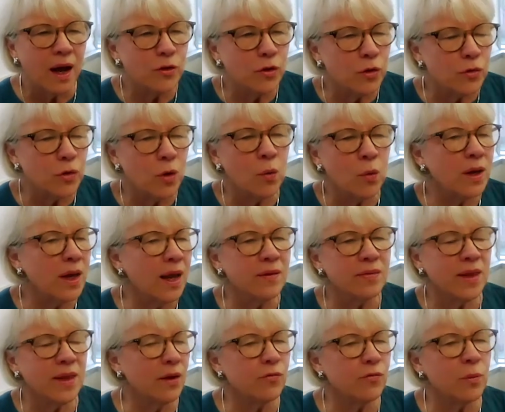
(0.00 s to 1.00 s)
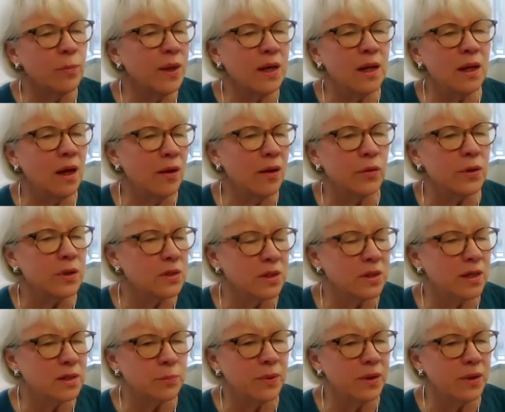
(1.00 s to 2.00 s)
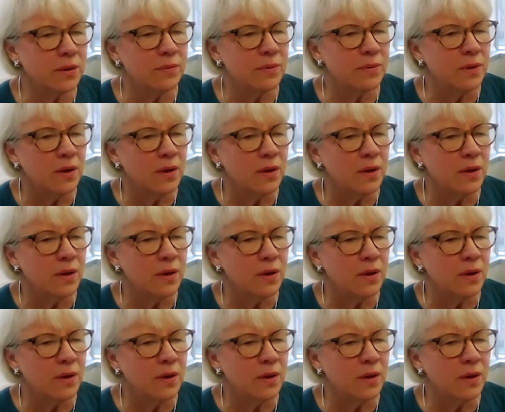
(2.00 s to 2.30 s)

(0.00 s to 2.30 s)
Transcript: you don't get that from any other assessment.